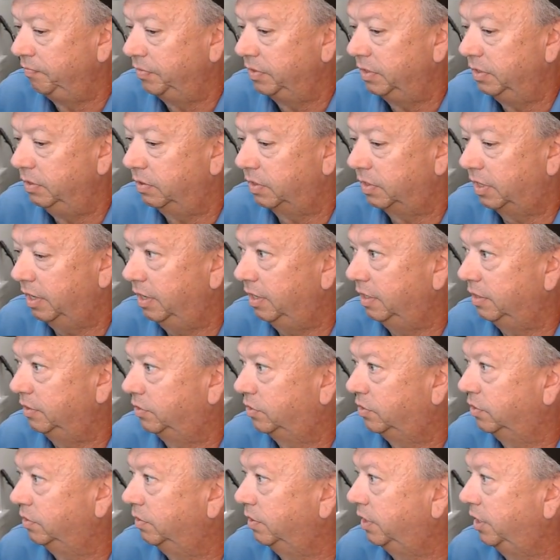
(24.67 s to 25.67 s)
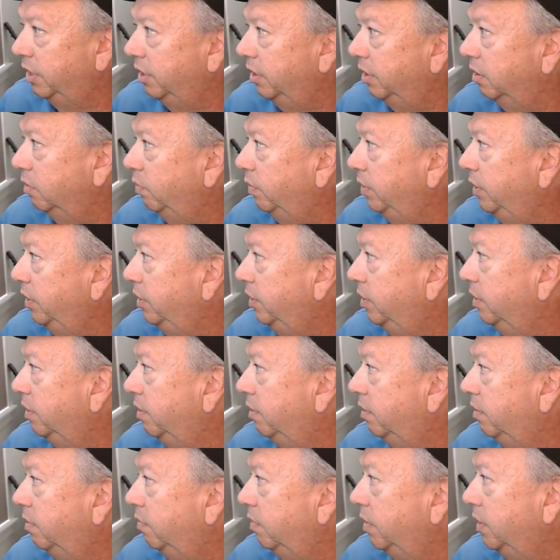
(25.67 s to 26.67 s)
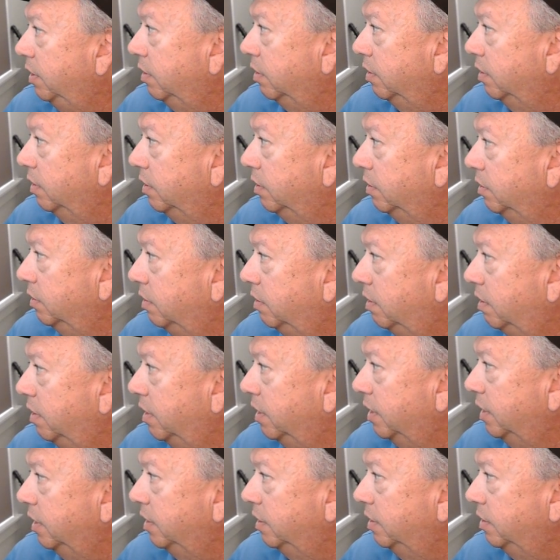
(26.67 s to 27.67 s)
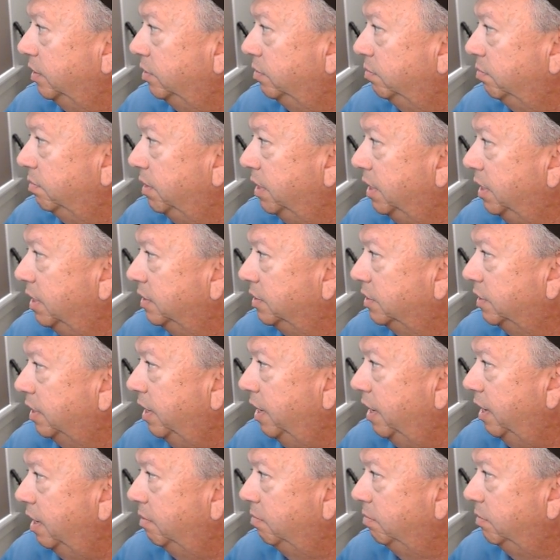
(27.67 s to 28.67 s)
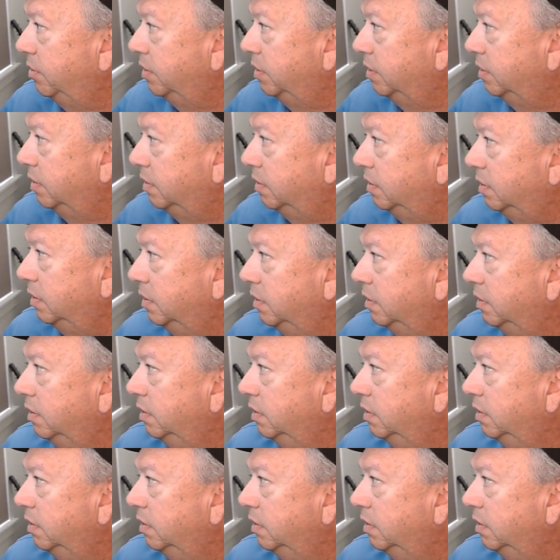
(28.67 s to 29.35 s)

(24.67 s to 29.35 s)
Okay, so here we go. We are going to log in as admin.